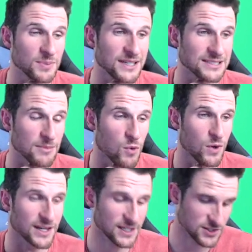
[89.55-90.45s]
because I've been
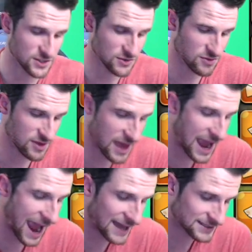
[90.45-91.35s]
wanting to do
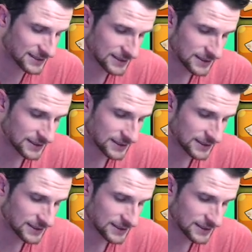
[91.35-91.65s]
that.